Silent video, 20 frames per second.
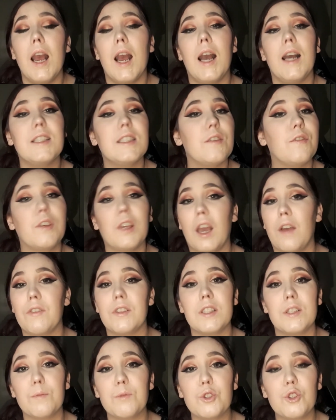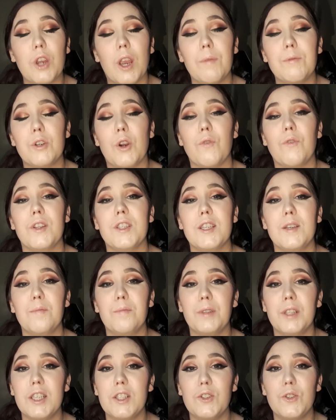And if you haven't subscribed already,
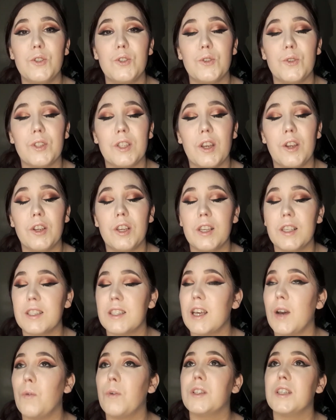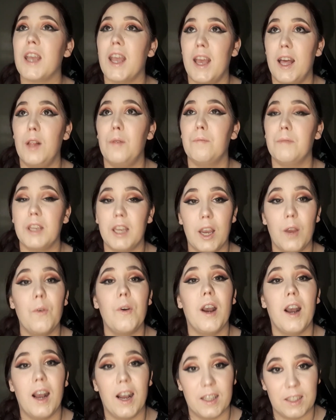please do so now, because that would help me
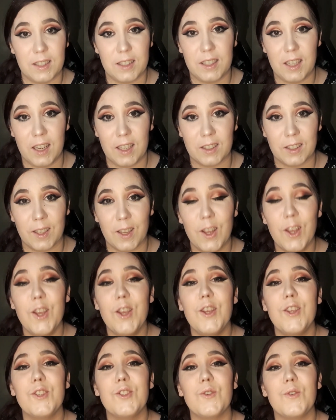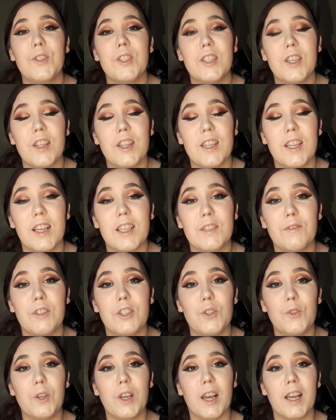out a ton. So until the next
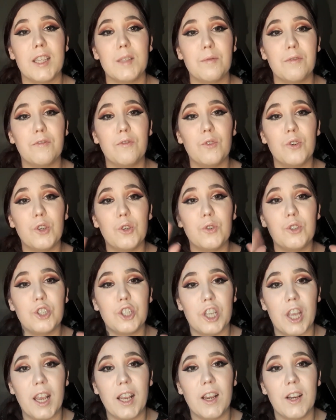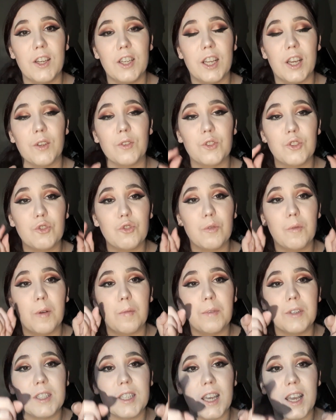video, guys, before you check on out,
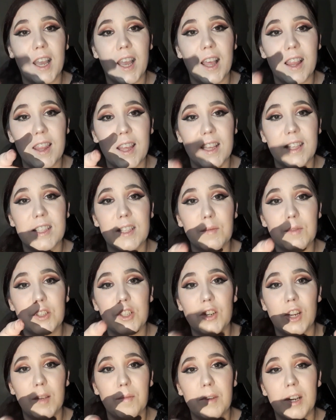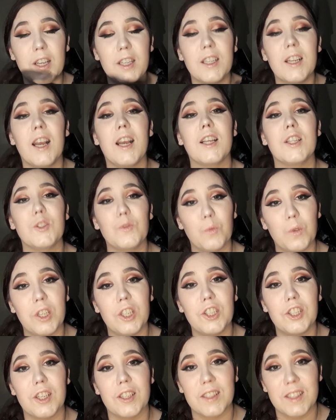remember to hit that subscribe button and we
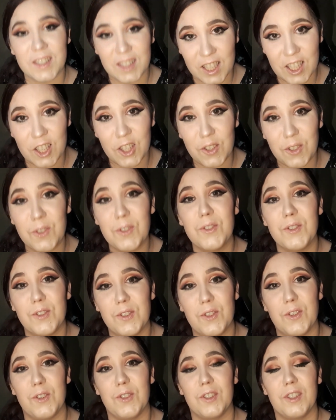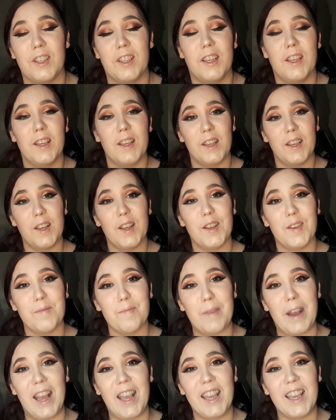shall see you soon.
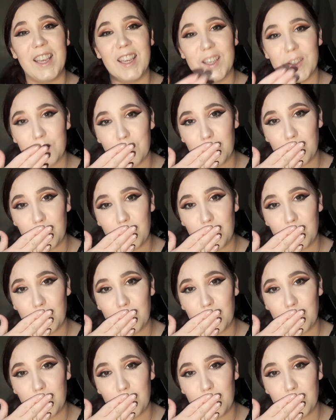Bye.